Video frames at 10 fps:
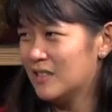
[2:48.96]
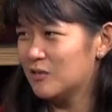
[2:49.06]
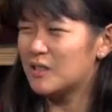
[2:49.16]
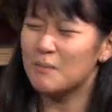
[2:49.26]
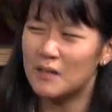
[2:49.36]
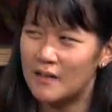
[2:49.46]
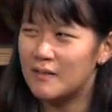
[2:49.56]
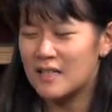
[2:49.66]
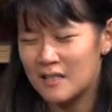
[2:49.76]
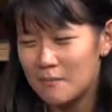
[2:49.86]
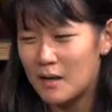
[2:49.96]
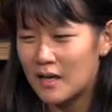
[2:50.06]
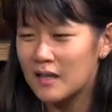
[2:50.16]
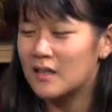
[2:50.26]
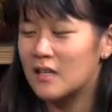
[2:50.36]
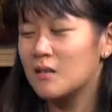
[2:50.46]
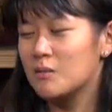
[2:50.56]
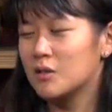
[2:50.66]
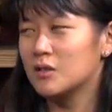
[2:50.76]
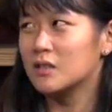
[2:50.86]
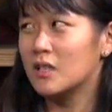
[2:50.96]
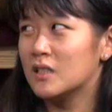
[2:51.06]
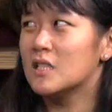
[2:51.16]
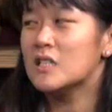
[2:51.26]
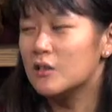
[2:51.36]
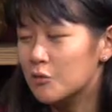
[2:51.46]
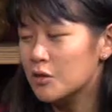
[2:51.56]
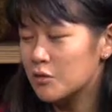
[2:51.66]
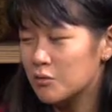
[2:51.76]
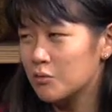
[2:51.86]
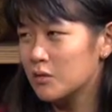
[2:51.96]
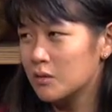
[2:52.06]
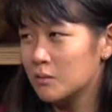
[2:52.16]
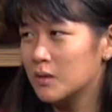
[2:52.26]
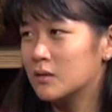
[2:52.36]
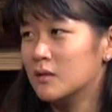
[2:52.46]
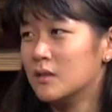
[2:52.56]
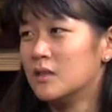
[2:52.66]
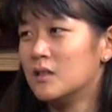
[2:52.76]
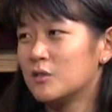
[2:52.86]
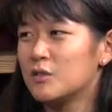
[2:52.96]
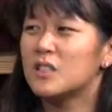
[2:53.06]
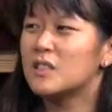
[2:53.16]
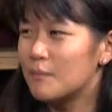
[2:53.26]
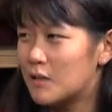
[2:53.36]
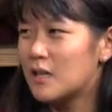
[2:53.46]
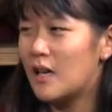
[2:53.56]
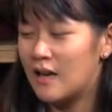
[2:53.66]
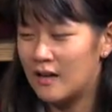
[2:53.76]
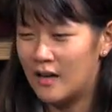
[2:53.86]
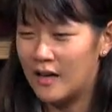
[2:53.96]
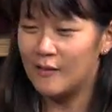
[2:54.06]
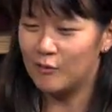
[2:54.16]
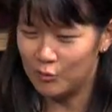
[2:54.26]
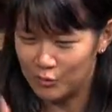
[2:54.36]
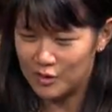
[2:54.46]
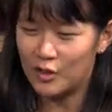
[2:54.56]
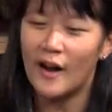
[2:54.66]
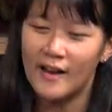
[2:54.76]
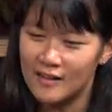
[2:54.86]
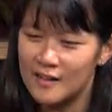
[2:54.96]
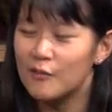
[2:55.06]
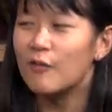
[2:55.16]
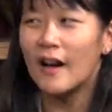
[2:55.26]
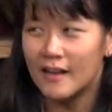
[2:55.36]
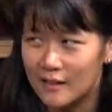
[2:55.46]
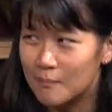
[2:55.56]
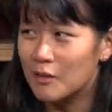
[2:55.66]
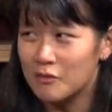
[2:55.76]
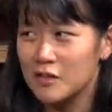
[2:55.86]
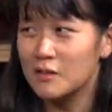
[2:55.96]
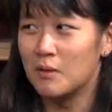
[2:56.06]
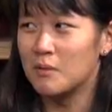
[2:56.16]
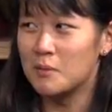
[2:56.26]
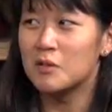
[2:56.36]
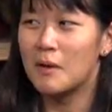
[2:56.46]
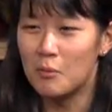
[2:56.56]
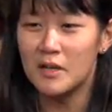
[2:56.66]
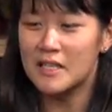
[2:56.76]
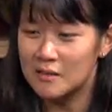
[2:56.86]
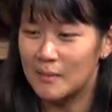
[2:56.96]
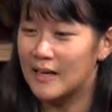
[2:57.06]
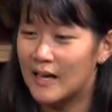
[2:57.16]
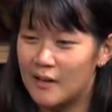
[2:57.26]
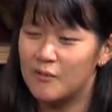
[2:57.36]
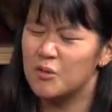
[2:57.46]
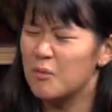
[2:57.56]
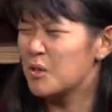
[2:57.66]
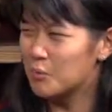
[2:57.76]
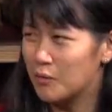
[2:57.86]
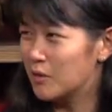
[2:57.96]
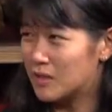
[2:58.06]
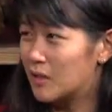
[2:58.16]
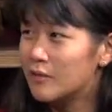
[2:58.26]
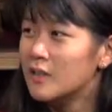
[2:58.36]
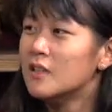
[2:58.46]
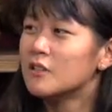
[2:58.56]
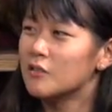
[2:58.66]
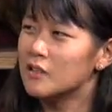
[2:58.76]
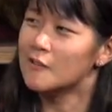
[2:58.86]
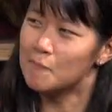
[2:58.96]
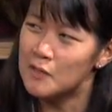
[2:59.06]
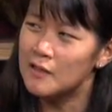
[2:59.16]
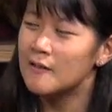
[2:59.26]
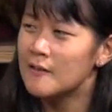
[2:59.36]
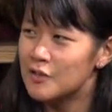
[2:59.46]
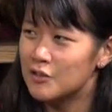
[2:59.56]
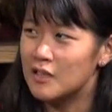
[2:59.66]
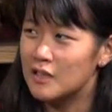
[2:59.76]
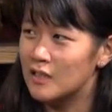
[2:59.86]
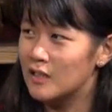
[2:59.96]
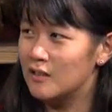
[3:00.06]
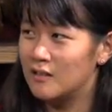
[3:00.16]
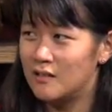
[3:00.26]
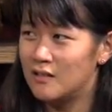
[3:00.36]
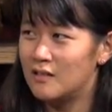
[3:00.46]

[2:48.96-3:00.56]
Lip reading: So sometimes, and some men can't take it because there's an ego issue to it as well. So it's just something that I have to try and define the boundaries for me because my work is my life. When you work for yourself, so it's a bit tricky there.